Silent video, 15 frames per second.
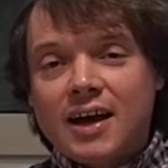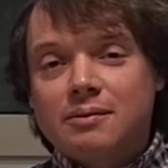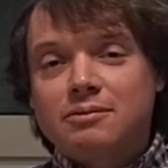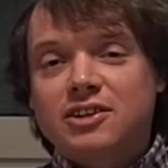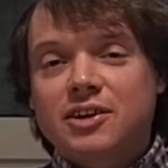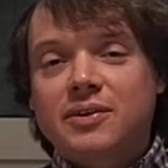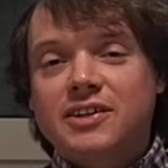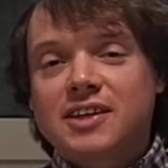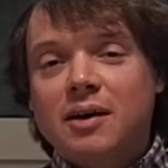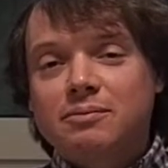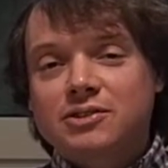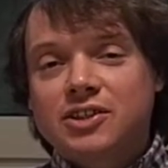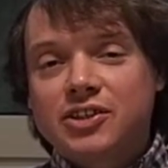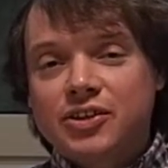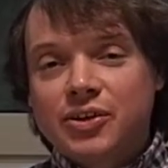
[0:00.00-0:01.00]
So it's up
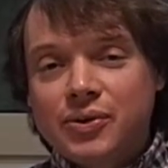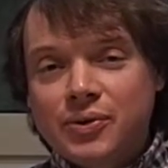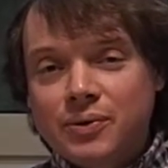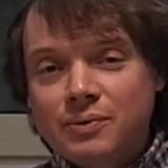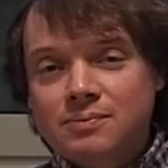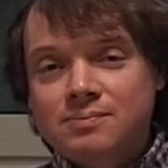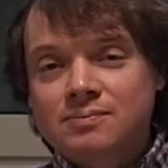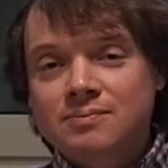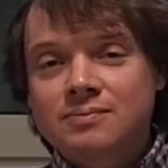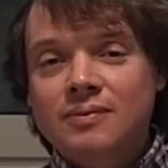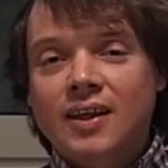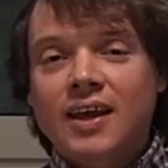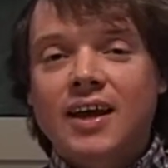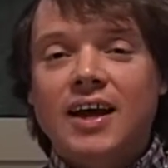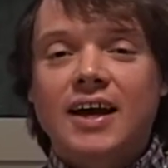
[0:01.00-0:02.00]
to you
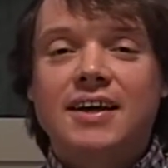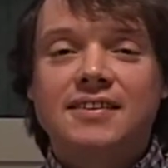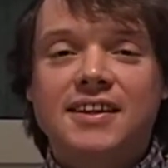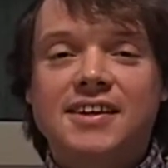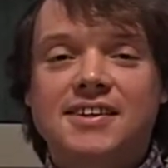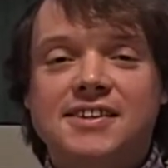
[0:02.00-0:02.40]
at this